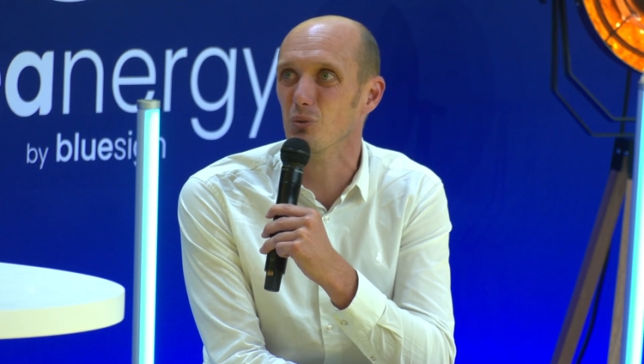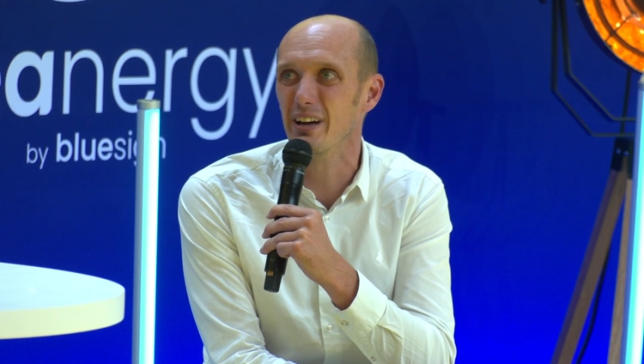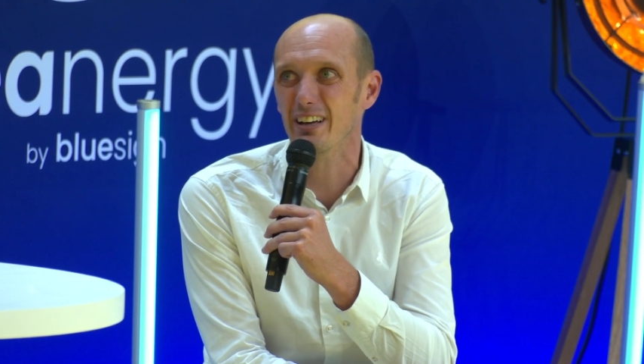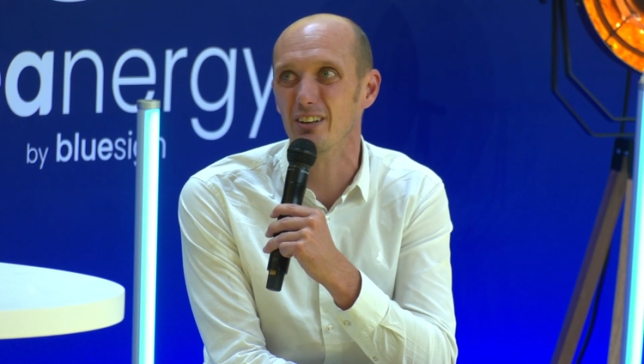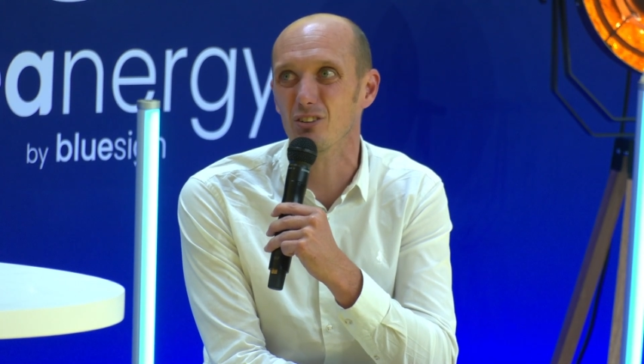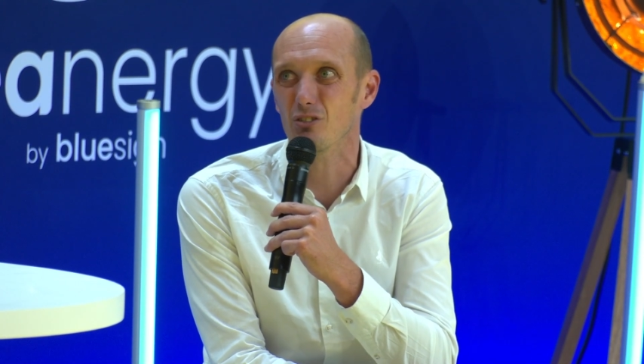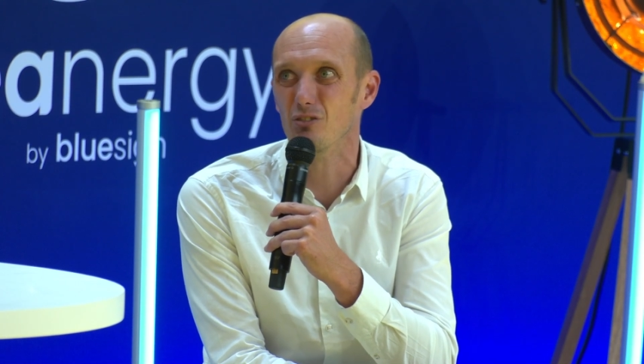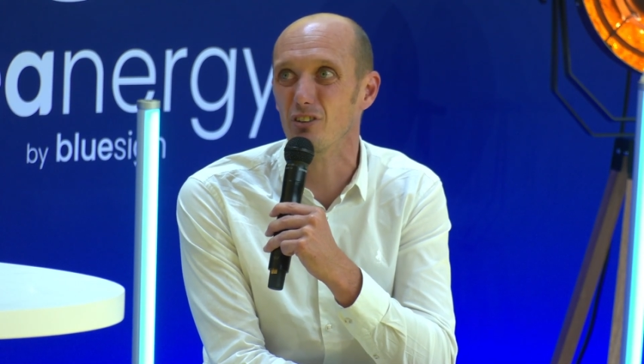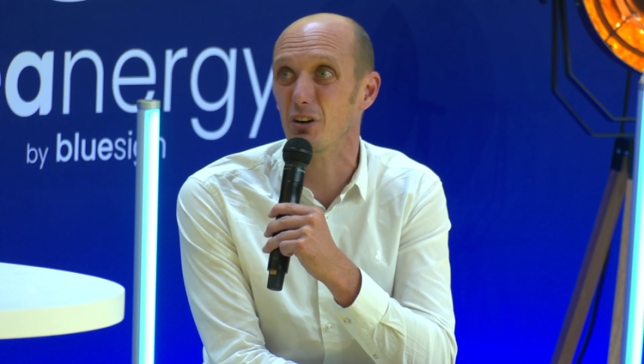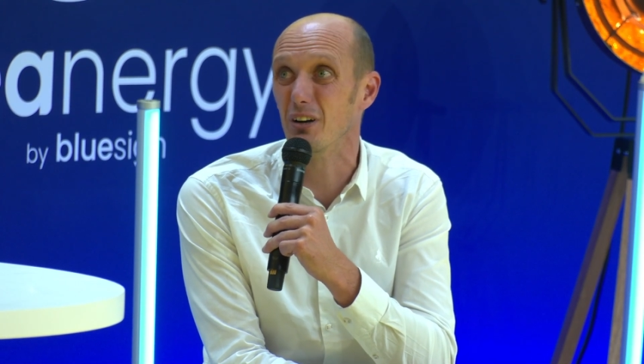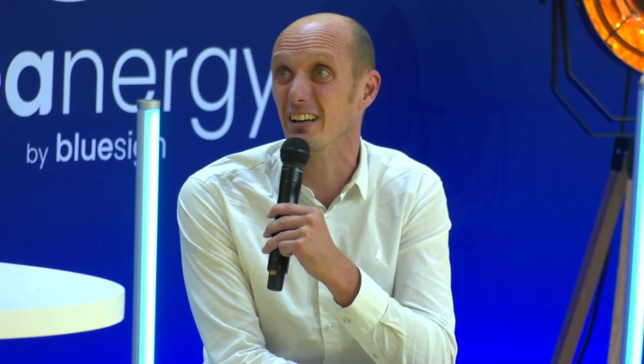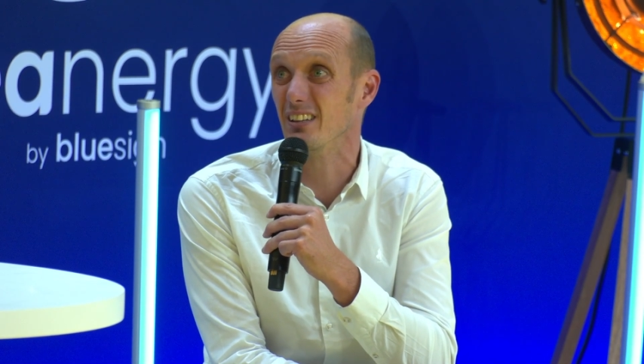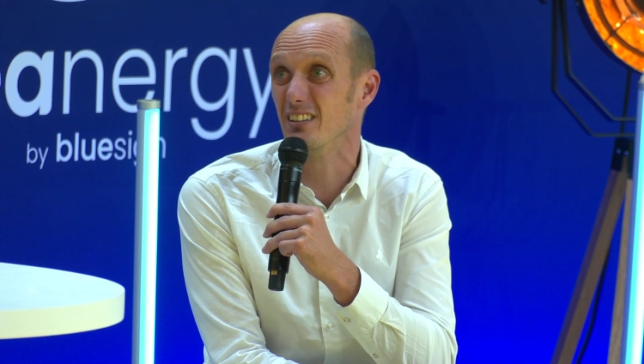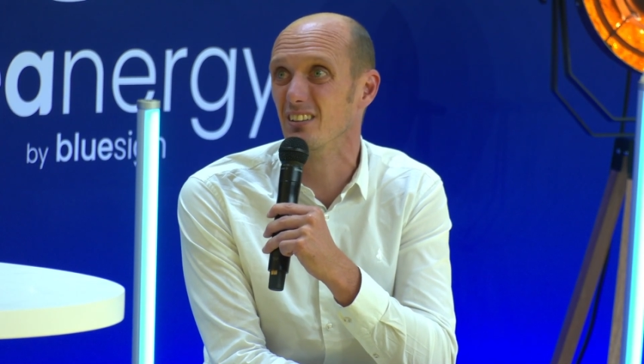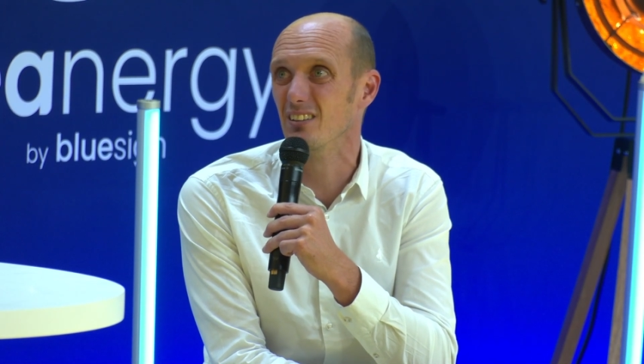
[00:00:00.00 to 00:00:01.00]
we had a
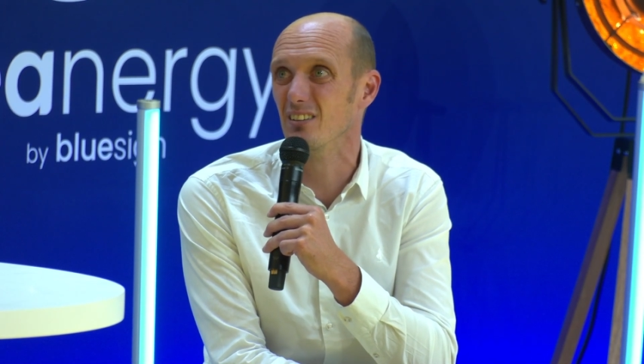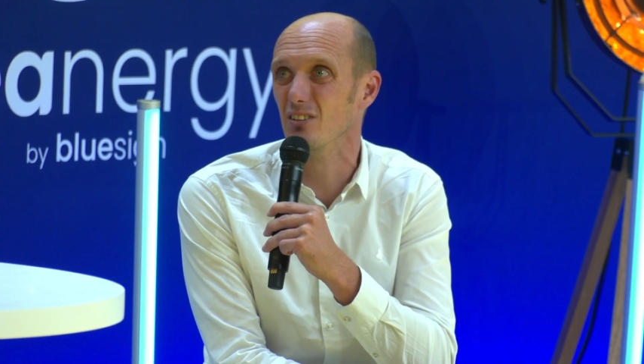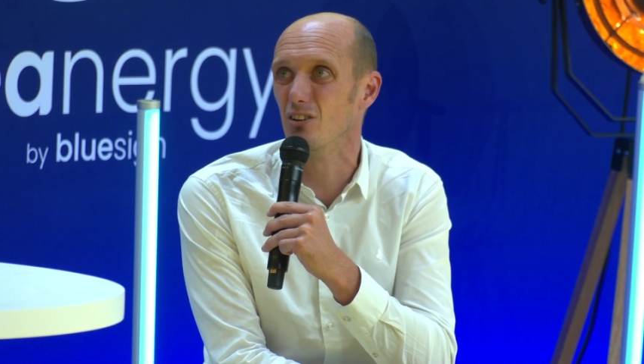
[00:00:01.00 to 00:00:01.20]
very